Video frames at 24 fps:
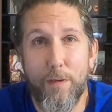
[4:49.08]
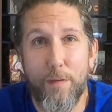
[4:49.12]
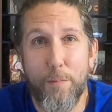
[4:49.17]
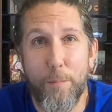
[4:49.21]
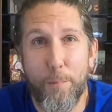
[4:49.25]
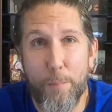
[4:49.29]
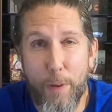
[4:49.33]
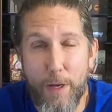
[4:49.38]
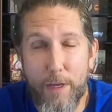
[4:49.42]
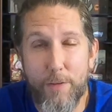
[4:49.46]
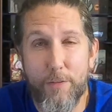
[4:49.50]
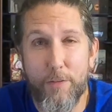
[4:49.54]

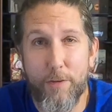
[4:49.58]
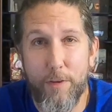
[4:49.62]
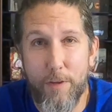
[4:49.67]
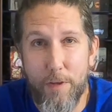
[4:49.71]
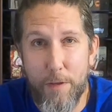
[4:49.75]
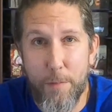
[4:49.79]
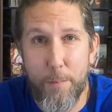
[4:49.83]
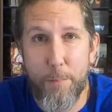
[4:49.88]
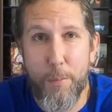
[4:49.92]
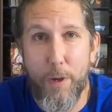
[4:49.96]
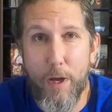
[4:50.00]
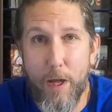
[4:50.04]
bite you in the
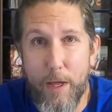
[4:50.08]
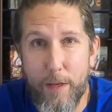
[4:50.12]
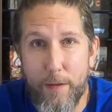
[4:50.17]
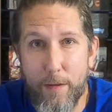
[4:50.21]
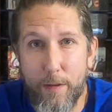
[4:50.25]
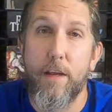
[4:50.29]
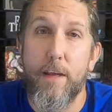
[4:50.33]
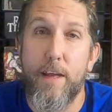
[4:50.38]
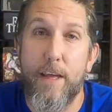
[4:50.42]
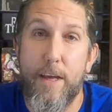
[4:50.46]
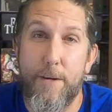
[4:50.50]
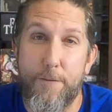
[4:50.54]
butt.
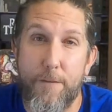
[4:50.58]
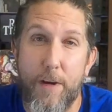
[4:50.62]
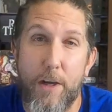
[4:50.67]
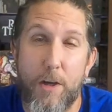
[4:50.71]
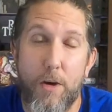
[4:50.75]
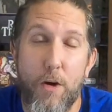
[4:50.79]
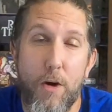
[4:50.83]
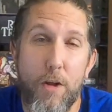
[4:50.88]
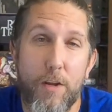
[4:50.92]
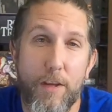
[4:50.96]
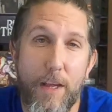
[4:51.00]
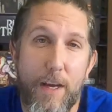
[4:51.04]
If I
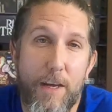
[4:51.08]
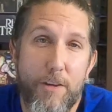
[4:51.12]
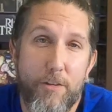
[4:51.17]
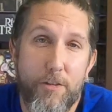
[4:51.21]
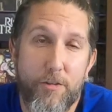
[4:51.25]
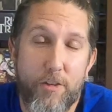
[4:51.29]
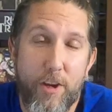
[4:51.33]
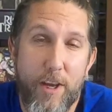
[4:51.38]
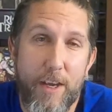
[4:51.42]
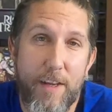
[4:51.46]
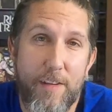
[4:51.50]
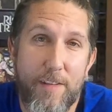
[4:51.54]
call last
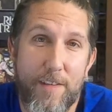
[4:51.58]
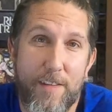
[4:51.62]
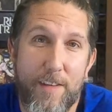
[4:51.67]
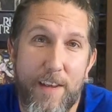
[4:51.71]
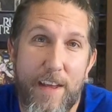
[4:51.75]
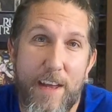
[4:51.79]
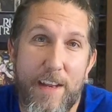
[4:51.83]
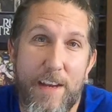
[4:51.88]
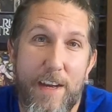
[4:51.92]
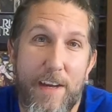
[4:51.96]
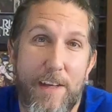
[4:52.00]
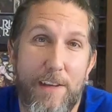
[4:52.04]
chance
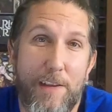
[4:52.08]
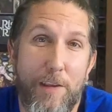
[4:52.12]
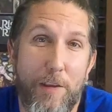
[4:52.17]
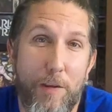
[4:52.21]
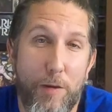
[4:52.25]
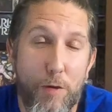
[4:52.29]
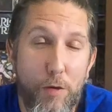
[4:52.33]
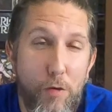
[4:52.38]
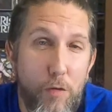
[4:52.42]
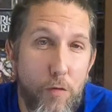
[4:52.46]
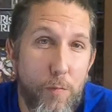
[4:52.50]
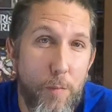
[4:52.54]
and I
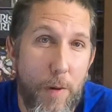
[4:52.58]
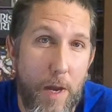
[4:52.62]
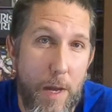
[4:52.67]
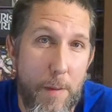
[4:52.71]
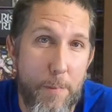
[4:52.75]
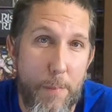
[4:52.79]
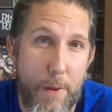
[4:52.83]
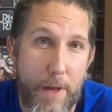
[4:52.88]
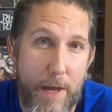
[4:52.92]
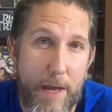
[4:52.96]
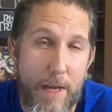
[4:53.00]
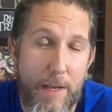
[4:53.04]
lose my
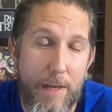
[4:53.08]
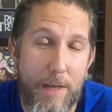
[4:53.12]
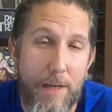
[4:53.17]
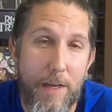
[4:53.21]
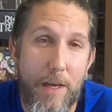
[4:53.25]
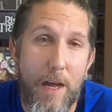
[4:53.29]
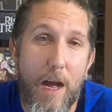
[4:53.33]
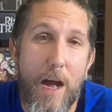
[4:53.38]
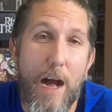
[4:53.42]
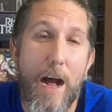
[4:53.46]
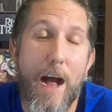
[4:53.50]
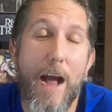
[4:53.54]
bet,
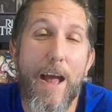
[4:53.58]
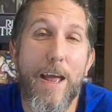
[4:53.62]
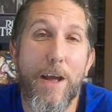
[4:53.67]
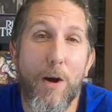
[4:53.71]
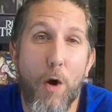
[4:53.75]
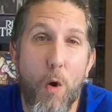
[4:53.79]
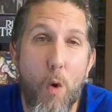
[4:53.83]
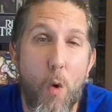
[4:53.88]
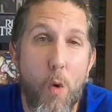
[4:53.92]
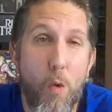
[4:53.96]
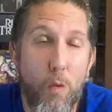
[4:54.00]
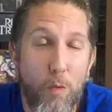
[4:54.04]
I
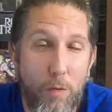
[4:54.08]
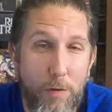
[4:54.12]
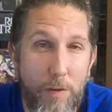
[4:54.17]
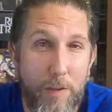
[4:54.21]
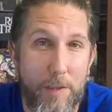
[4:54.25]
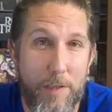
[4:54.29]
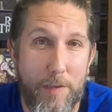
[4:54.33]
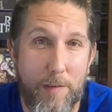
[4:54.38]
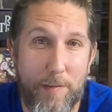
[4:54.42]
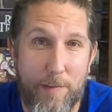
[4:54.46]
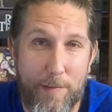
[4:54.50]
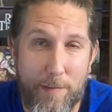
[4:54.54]

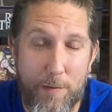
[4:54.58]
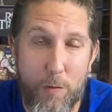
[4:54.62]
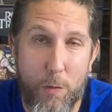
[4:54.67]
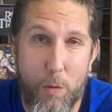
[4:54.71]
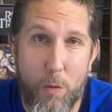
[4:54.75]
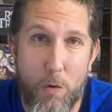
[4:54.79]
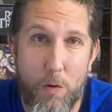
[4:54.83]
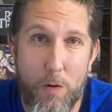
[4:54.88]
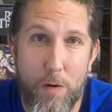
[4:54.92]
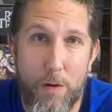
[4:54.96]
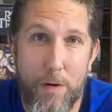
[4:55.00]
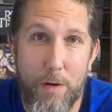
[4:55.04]
only
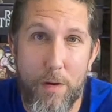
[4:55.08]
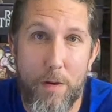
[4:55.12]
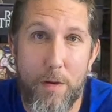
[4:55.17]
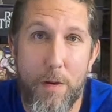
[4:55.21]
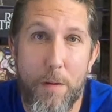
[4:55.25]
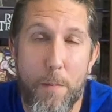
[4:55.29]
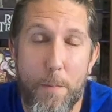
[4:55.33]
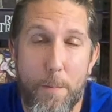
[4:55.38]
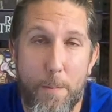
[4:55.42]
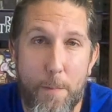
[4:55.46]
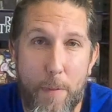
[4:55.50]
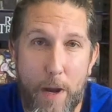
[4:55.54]
score
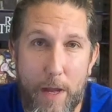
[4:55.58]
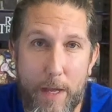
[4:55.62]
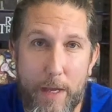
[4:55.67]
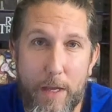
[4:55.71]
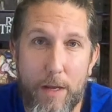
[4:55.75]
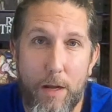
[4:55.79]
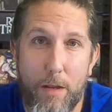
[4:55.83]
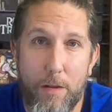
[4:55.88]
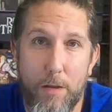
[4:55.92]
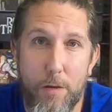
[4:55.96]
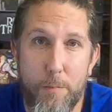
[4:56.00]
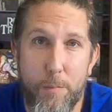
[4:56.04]
my
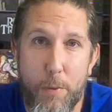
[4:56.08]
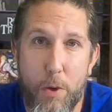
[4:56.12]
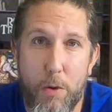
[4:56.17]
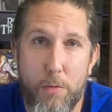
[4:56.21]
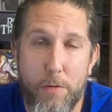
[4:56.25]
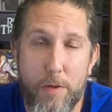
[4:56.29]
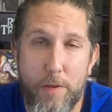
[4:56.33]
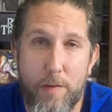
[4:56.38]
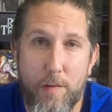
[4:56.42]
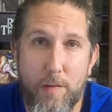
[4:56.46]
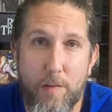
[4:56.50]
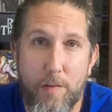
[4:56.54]
color
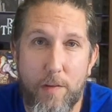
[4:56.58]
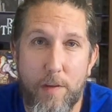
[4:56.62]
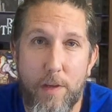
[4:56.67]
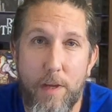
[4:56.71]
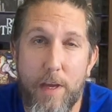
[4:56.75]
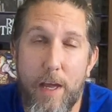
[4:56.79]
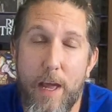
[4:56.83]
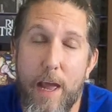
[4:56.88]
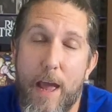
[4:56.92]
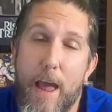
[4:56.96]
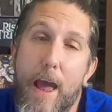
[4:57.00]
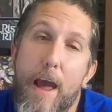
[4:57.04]
bonus.
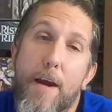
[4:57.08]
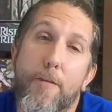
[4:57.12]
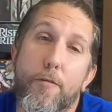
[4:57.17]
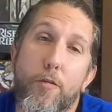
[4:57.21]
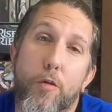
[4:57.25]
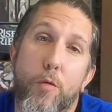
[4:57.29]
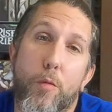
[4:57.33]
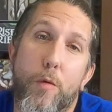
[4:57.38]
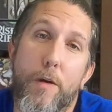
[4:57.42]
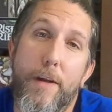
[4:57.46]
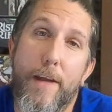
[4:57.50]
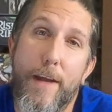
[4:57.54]

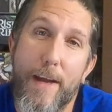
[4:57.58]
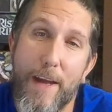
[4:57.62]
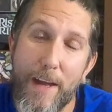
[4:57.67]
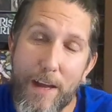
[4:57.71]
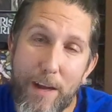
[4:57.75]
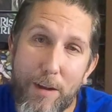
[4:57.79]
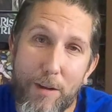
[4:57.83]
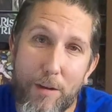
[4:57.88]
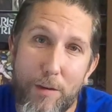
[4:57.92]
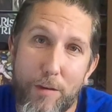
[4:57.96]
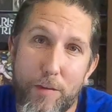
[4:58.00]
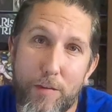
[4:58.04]
Everyone
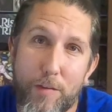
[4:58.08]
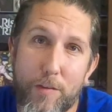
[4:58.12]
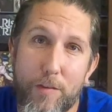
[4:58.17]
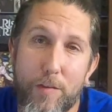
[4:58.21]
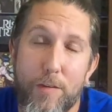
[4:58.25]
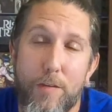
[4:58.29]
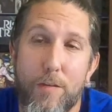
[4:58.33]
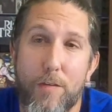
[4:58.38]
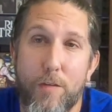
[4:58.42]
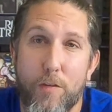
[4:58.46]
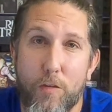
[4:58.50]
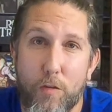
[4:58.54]
else
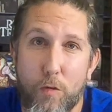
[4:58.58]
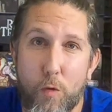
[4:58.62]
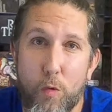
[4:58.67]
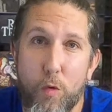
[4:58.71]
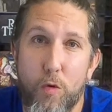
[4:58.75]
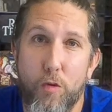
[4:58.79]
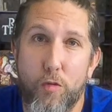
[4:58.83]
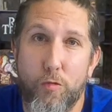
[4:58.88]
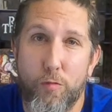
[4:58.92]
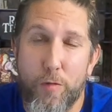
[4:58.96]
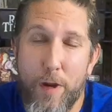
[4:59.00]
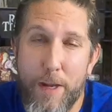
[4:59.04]

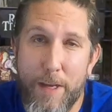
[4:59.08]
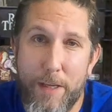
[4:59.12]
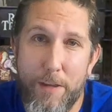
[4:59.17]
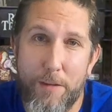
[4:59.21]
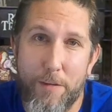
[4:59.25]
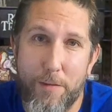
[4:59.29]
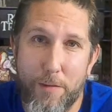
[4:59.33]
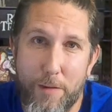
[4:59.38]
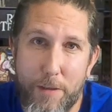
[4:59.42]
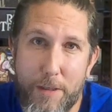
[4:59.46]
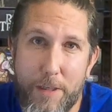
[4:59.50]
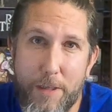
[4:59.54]
scores
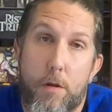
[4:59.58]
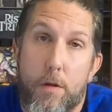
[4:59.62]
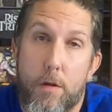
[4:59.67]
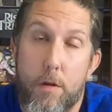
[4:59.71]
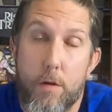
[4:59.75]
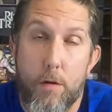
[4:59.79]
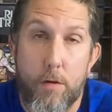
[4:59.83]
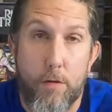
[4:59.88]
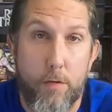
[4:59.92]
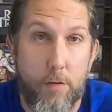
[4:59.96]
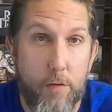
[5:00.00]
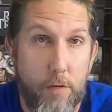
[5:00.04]
regularly.
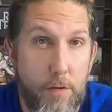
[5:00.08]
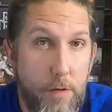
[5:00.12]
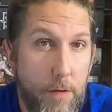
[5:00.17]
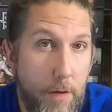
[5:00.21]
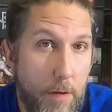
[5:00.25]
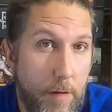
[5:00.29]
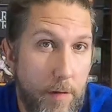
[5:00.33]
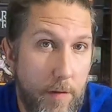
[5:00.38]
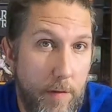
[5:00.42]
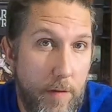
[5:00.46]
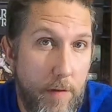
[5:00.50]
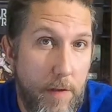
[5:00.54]
So you
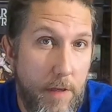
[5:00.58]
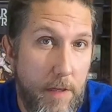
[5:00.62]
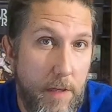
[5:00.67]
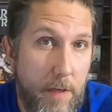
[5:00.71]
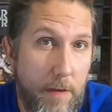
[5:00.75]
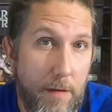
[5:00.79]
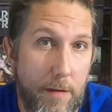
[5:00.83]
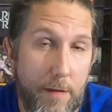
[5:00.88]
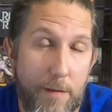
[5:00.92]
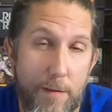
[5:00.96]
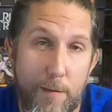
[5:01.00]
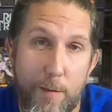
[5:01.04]
can see
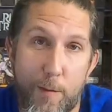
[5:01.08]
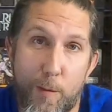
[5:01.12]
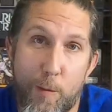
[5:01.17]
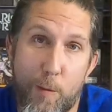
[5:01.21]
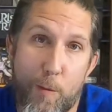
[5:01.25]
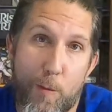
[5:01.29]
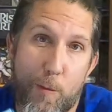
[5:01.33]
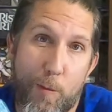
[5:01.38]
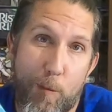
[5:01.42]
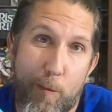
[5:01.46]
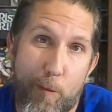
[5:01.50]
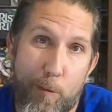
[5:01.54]

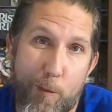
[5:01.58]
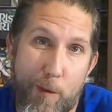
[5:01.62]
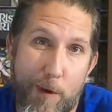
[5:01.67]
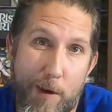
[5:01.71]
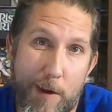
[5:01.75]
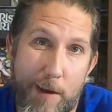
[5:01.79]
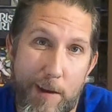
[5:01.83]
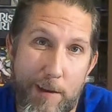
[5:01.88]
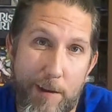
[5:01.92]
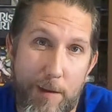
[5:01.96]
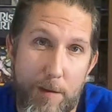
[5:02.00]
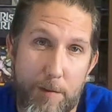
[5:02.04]
why
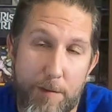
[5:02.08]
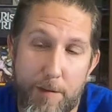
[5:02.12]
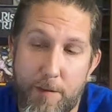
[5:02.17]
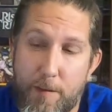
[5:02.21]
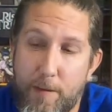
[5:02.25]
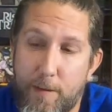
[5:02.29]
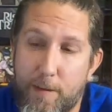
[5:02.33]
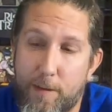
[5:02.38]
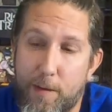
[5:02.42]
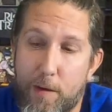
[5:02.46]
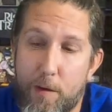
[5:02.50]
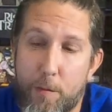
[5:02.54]
I love sea
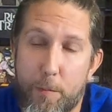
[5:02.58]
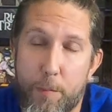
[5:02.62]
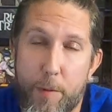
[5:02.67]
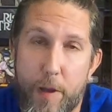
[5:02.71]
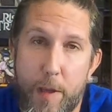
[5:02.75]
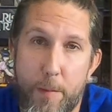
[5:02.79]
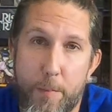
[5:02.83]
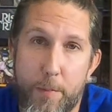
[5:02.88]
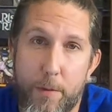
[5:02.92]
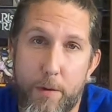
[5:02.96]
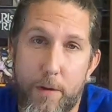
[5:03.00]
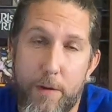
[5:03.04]
salt and
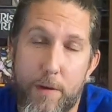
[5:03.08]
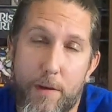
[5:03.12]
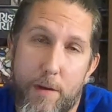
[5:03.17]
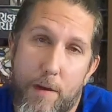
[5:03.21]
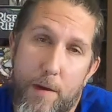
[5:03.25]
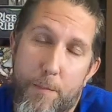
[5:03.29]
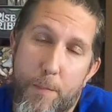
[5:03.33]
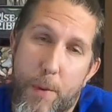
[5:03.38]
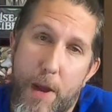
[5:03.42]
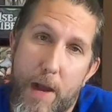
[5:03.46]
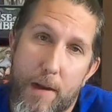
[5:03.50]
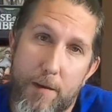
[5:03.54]
paper. It
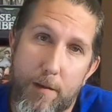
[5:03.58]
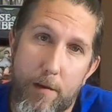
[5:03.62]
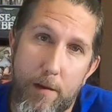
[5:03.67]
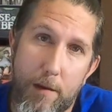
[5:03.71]
packs a